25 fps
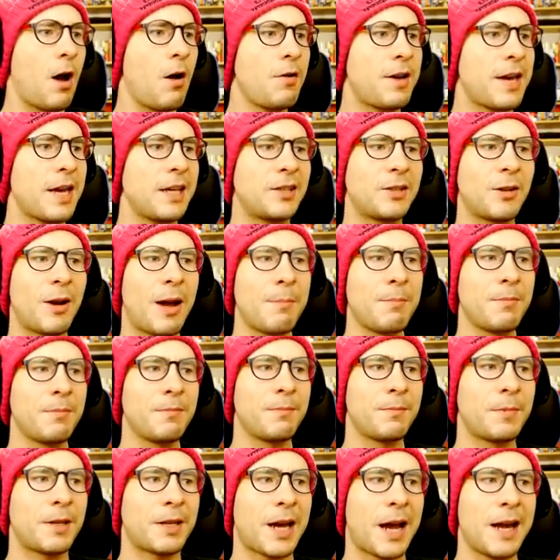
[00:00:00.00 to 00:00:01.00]
Okay, so
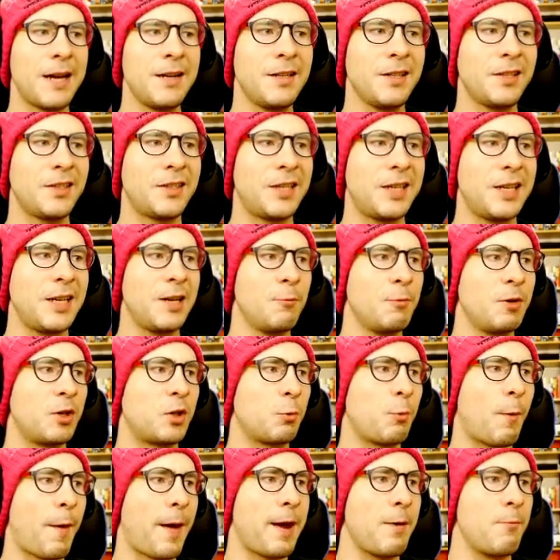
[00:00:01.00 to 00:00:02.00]
I'm kind of seeing
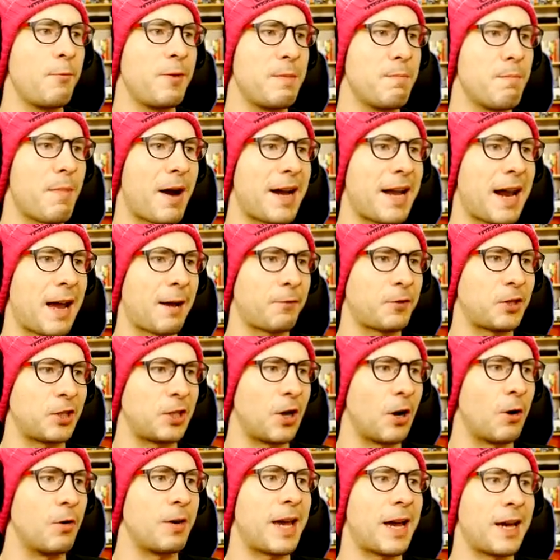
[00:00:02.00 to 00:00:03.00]
which way we might have to
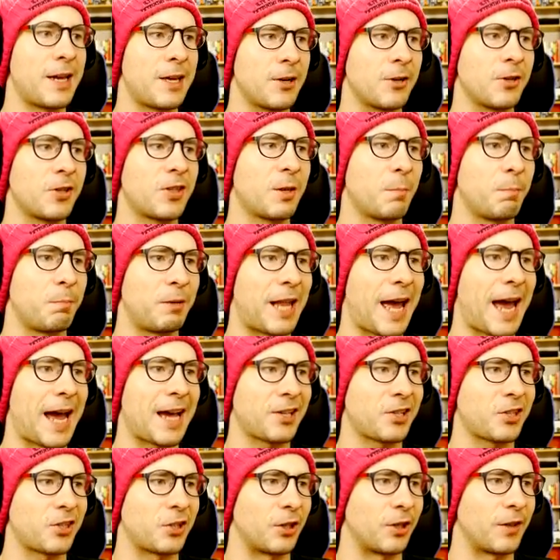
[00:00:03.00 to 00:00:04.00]
go. Yeah, here's the
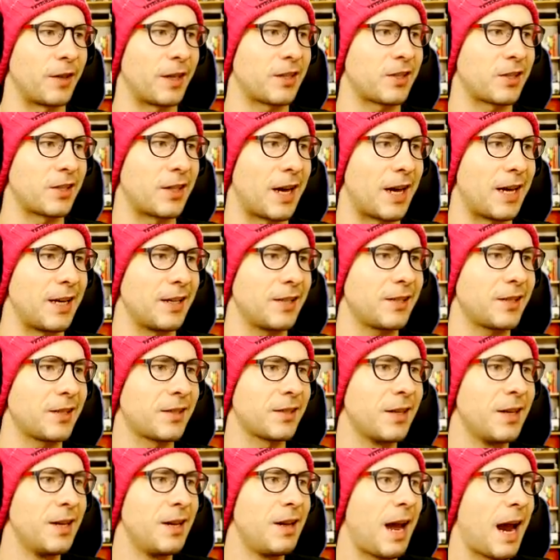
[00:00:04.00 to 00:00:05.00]
blaster. That's
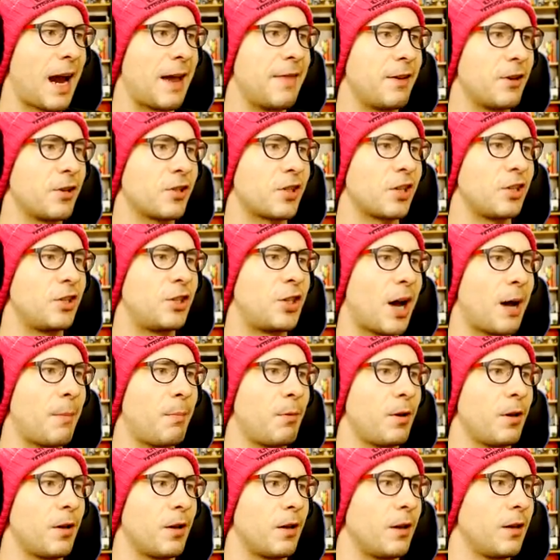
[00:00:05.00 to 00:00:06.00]
nice. And there's a
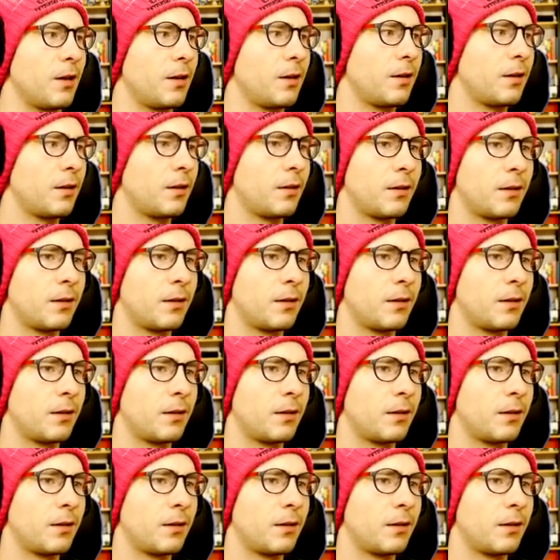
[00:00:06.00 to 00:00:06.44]
double.